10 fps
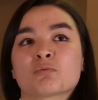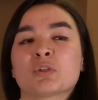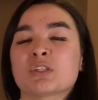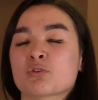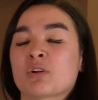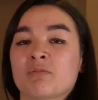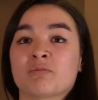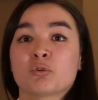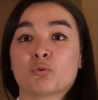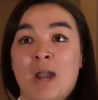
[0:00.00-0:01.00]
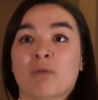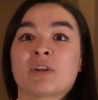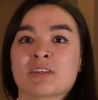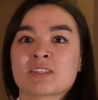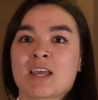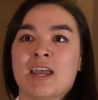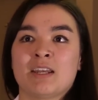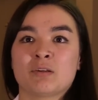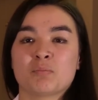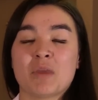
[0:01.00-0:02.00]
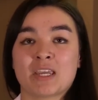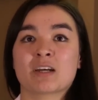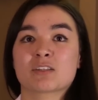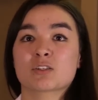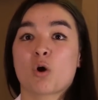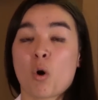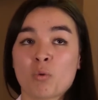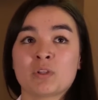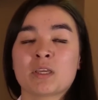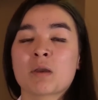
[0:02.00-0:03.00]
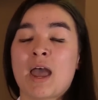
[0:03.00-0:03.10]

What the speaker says: really sort of ground us and make us holy